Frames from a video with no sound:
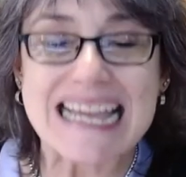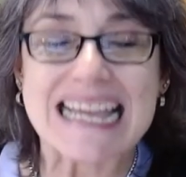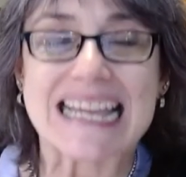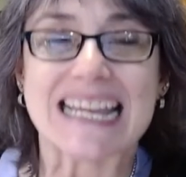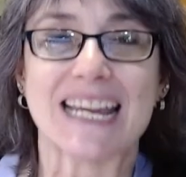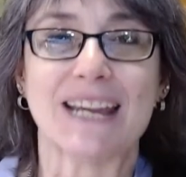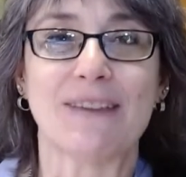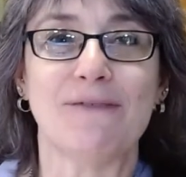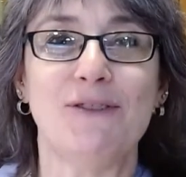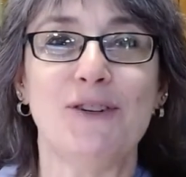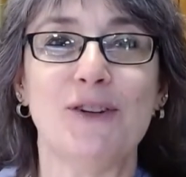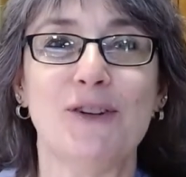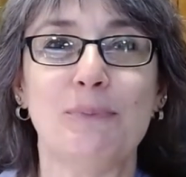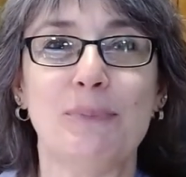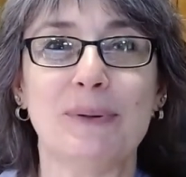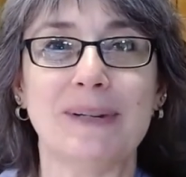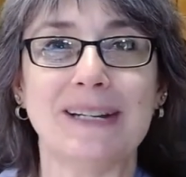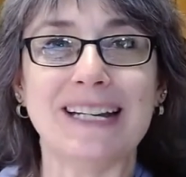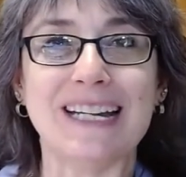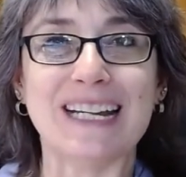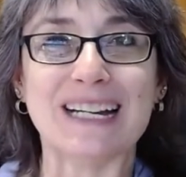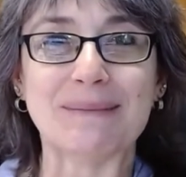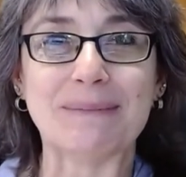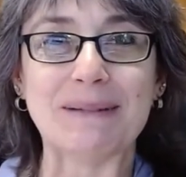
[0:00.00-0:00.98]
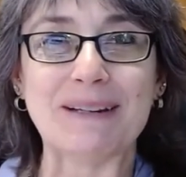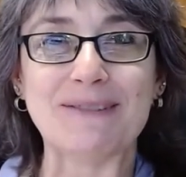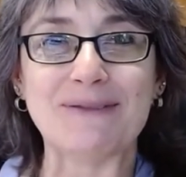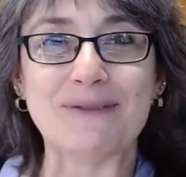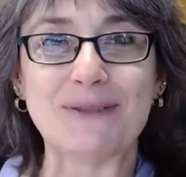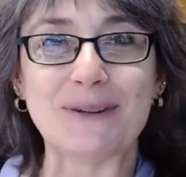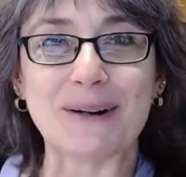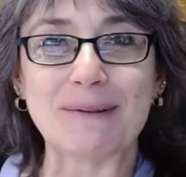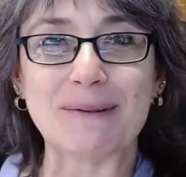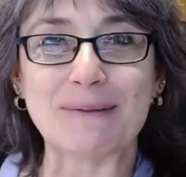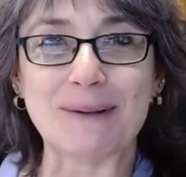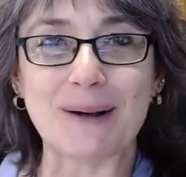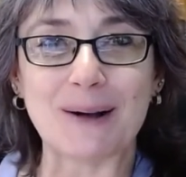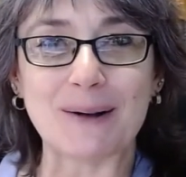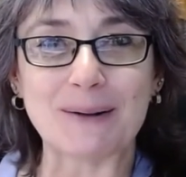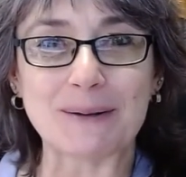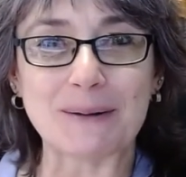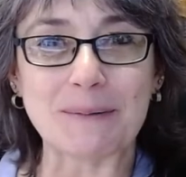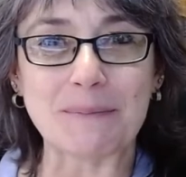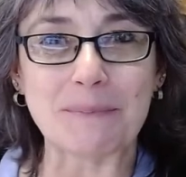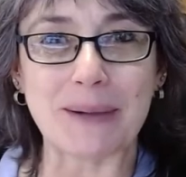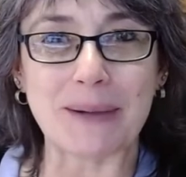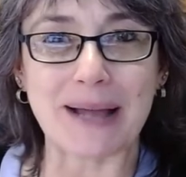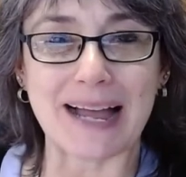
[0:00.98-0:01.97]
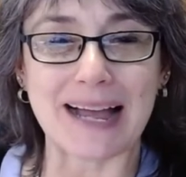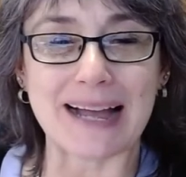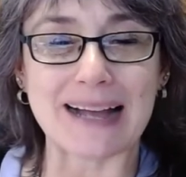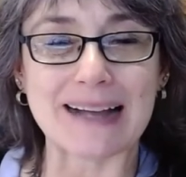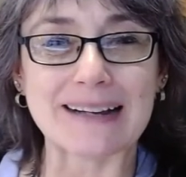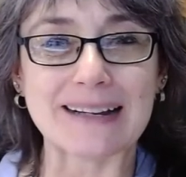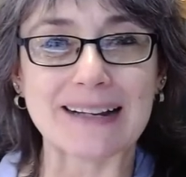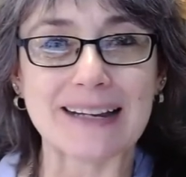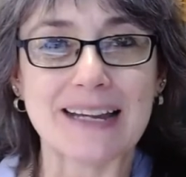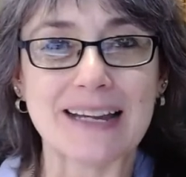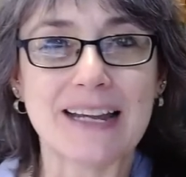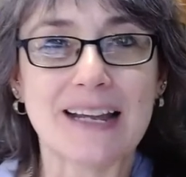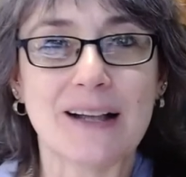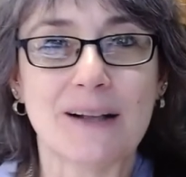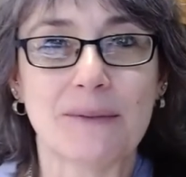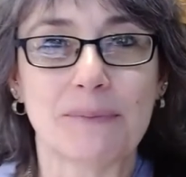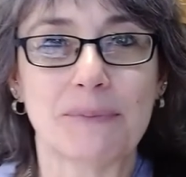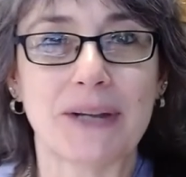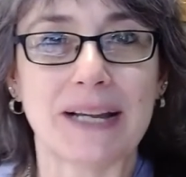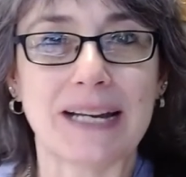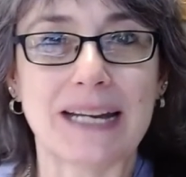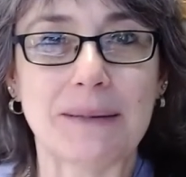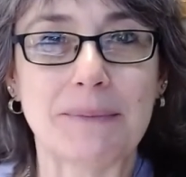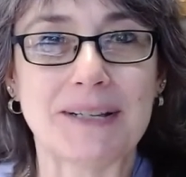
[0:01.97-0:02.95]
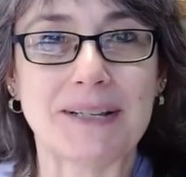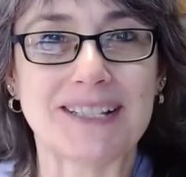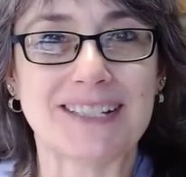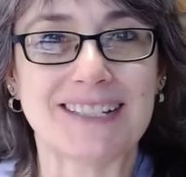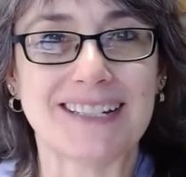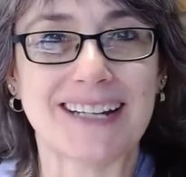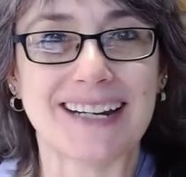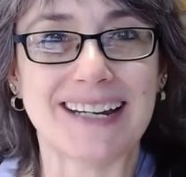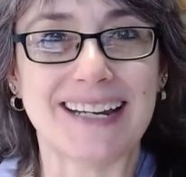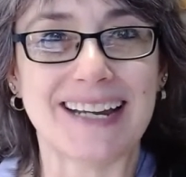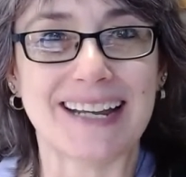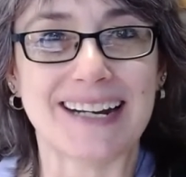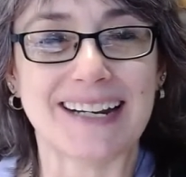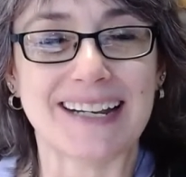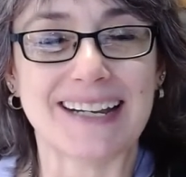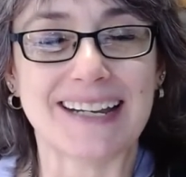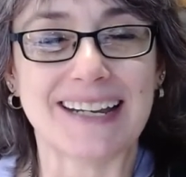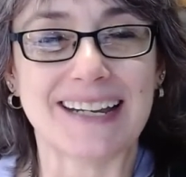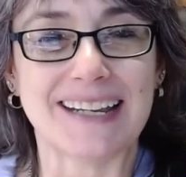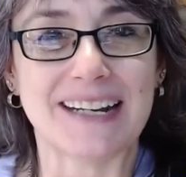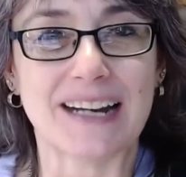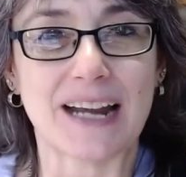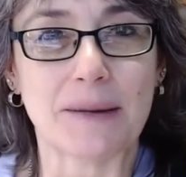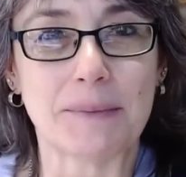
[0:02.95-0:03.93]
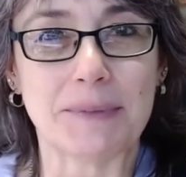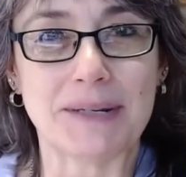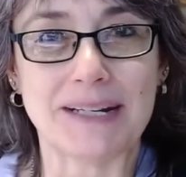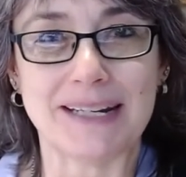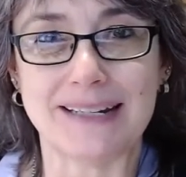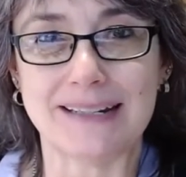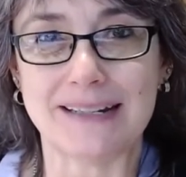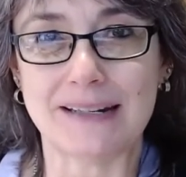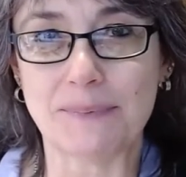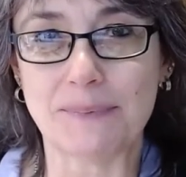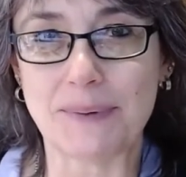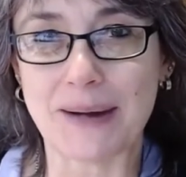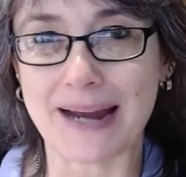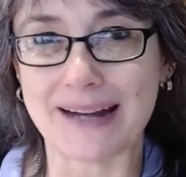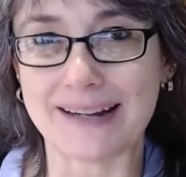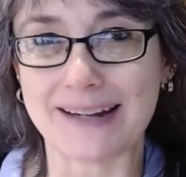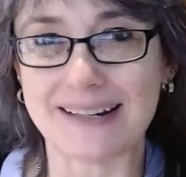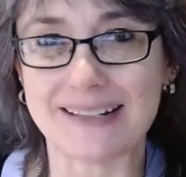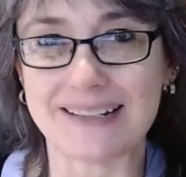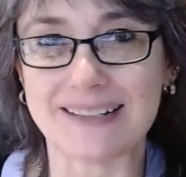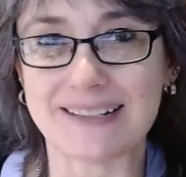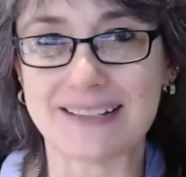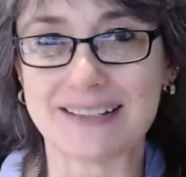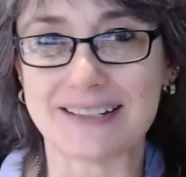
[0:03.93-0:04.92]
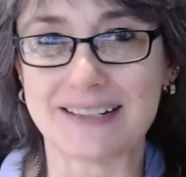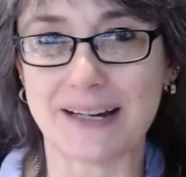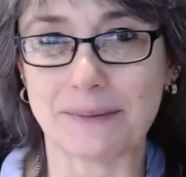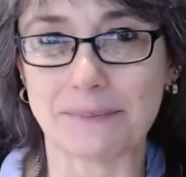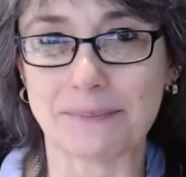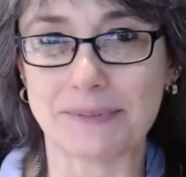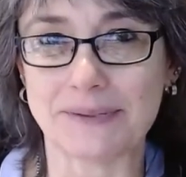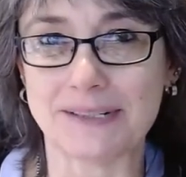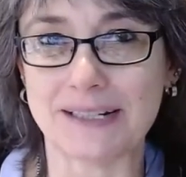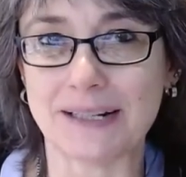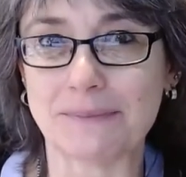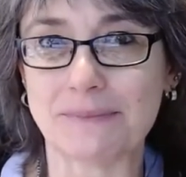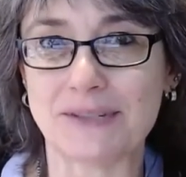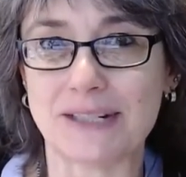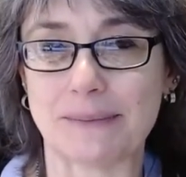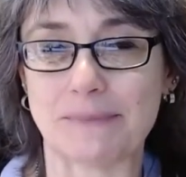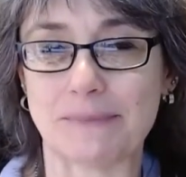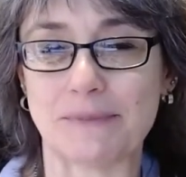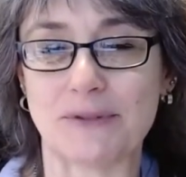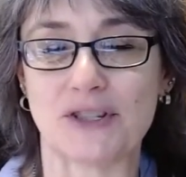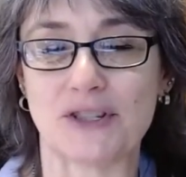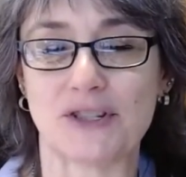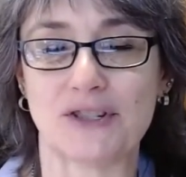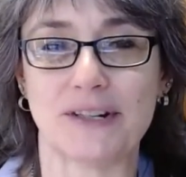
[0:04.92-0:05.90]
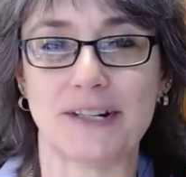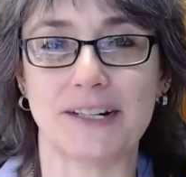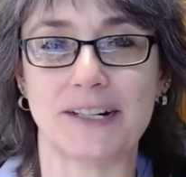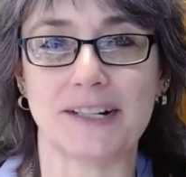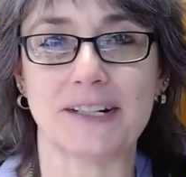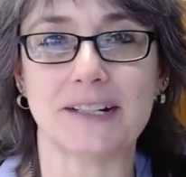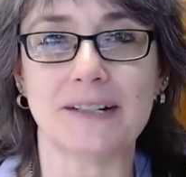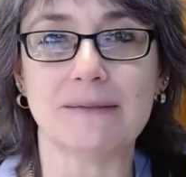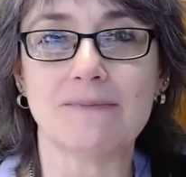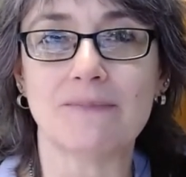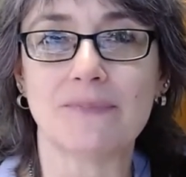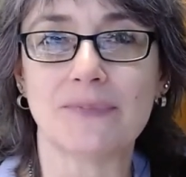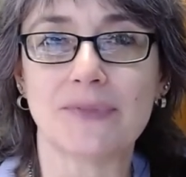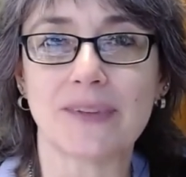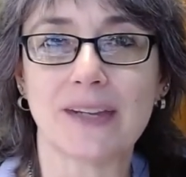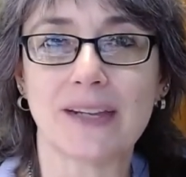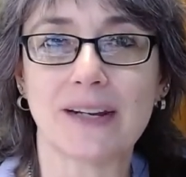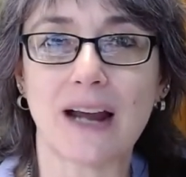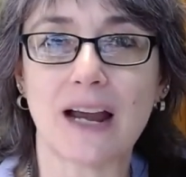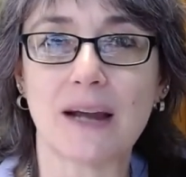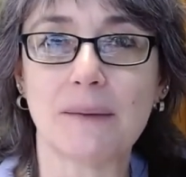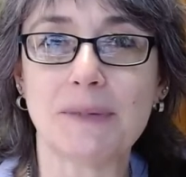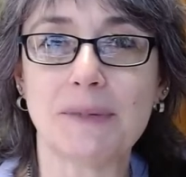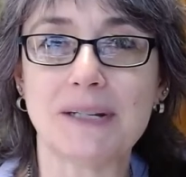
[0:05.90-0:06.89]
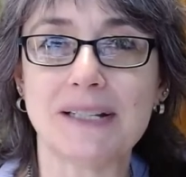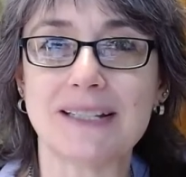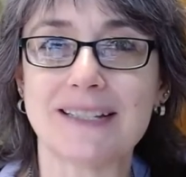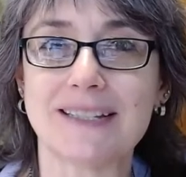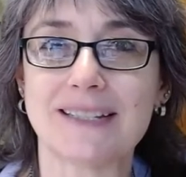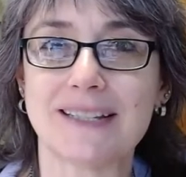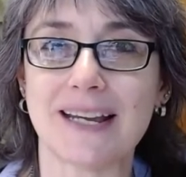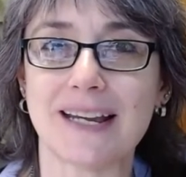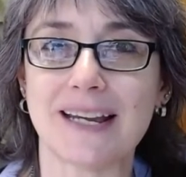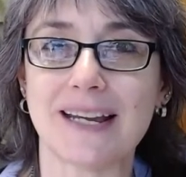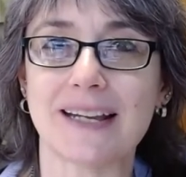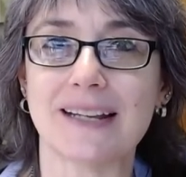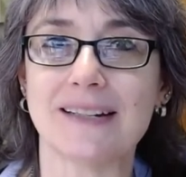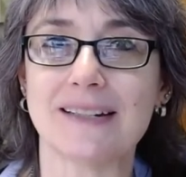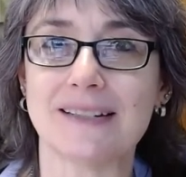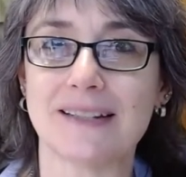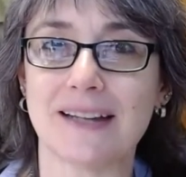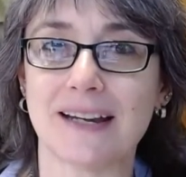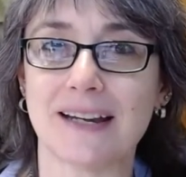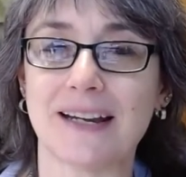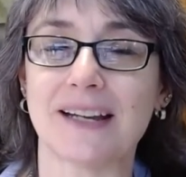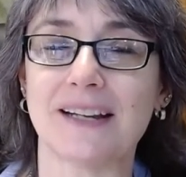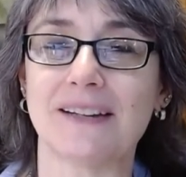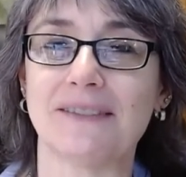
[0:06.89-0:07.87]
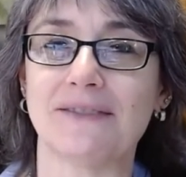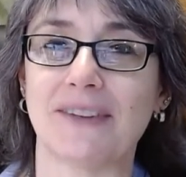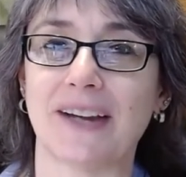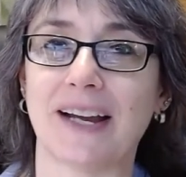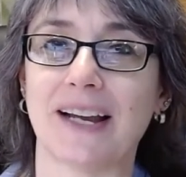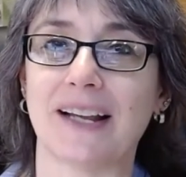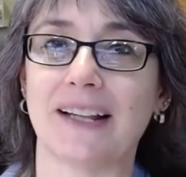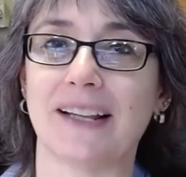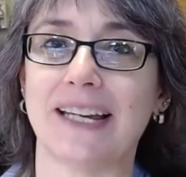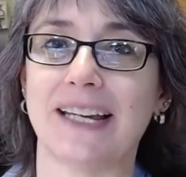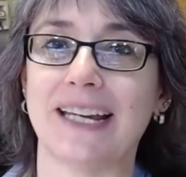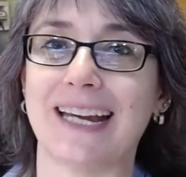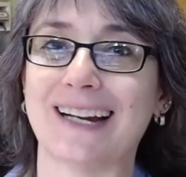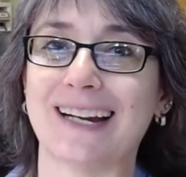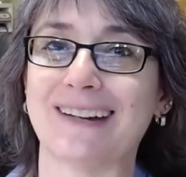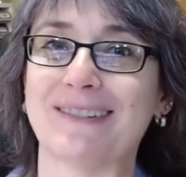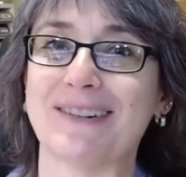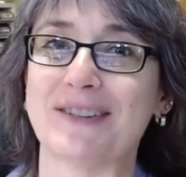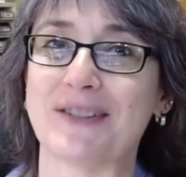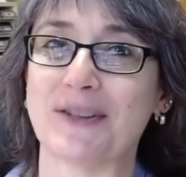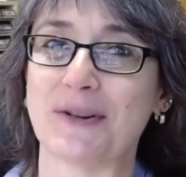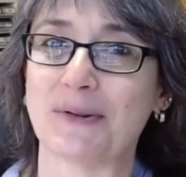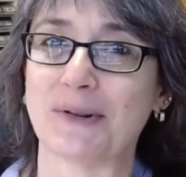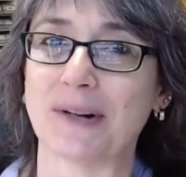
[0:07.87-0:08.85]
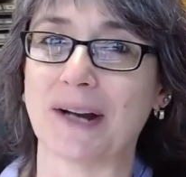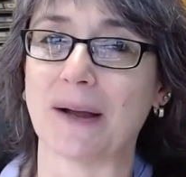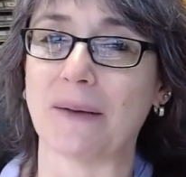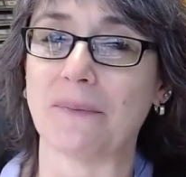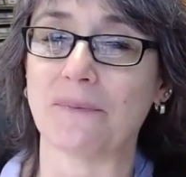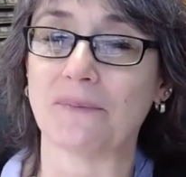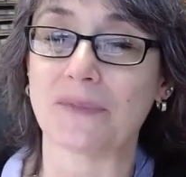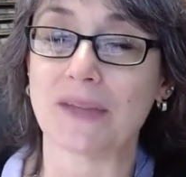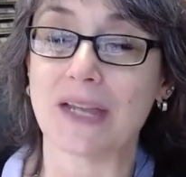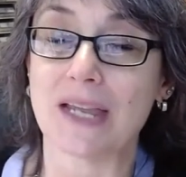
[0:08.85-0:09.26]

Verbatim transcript: If you've been here before, welcome back. My name is Diana, and I'm an independent Stampin' Up! Demonstrator, and I'm in San Tan Valley, Arizona,